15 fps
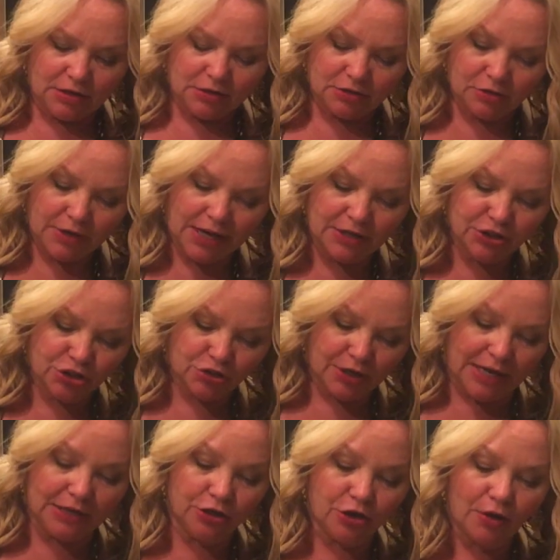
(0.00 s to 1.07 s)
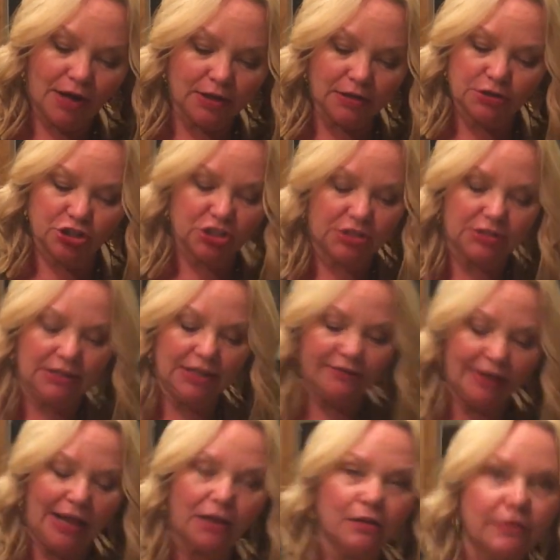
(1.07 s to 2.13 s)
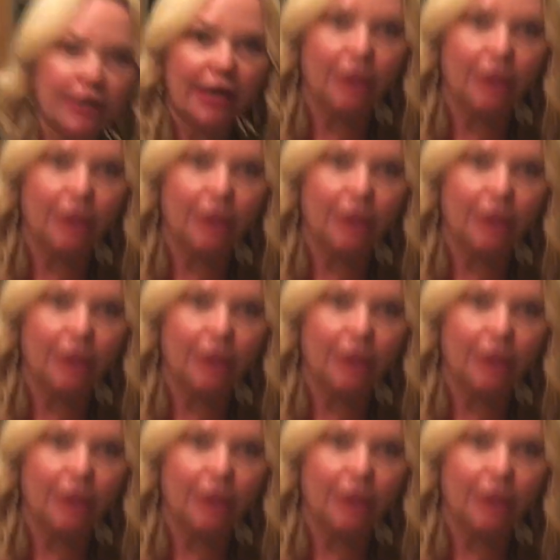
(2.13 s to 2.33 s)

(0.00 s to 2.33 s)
So kind of stir, and you just leave it out on the